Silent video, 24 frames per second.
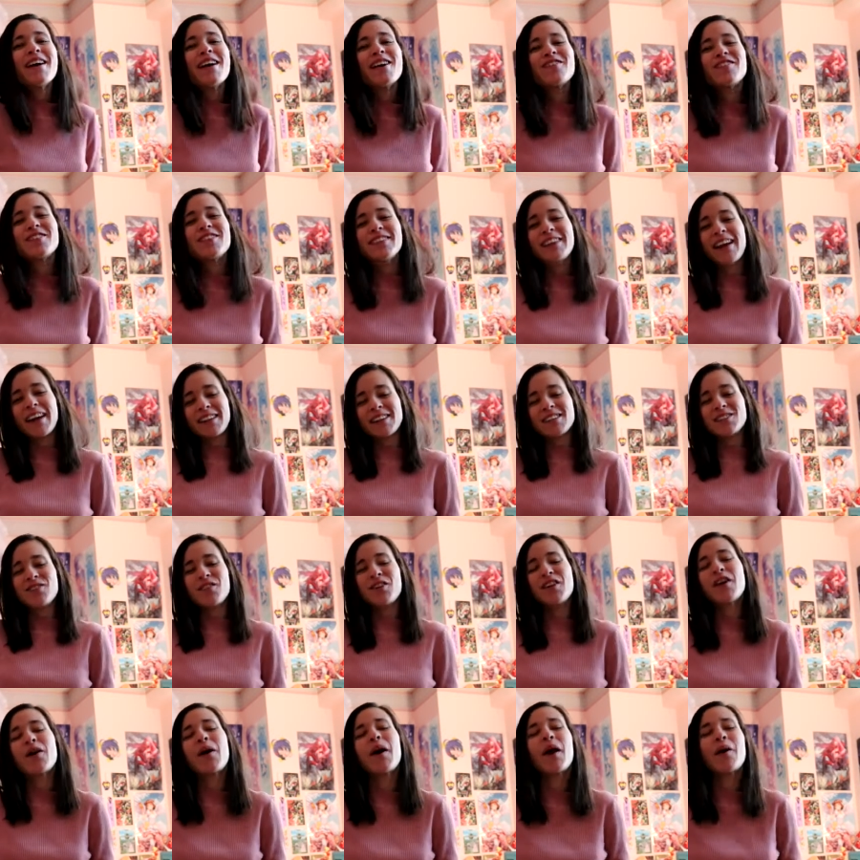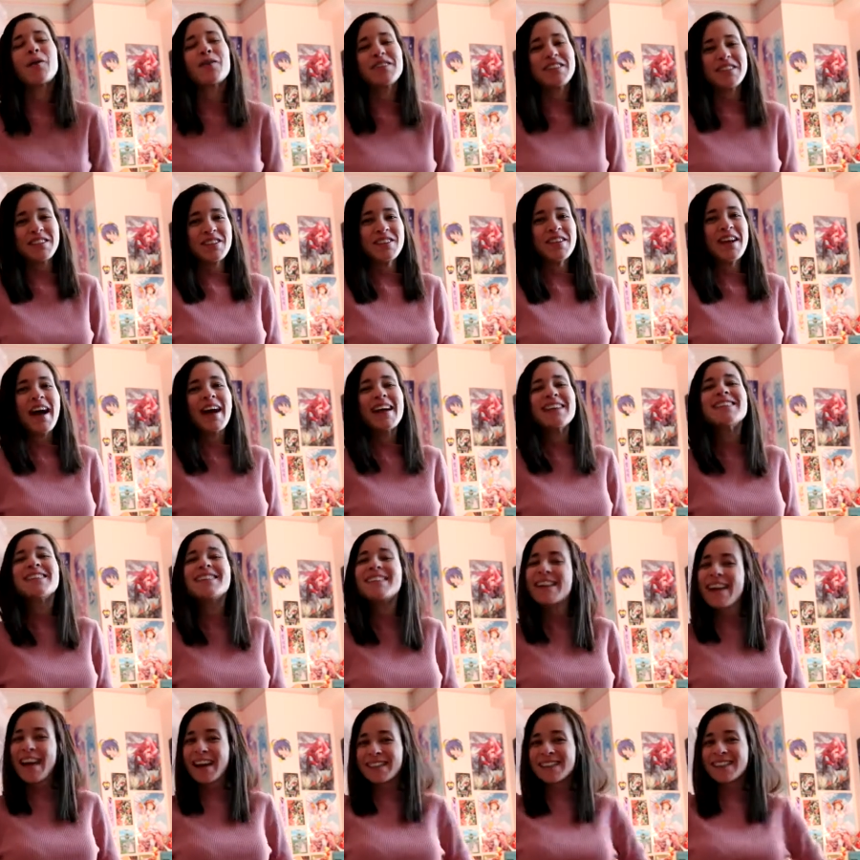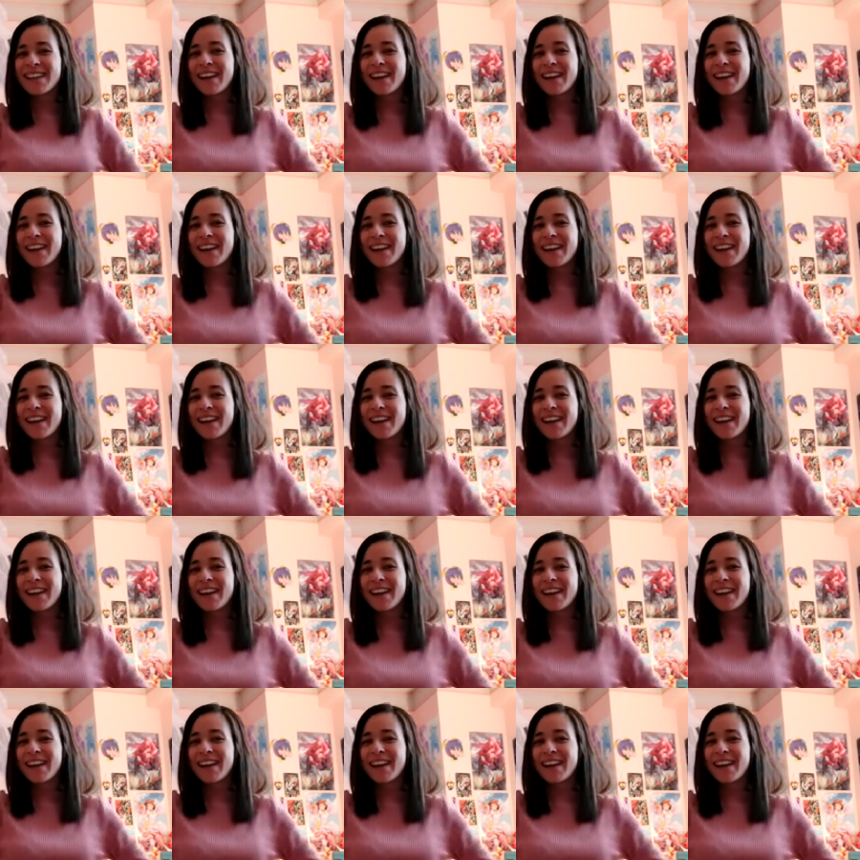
if you like this video, and I will see you guys next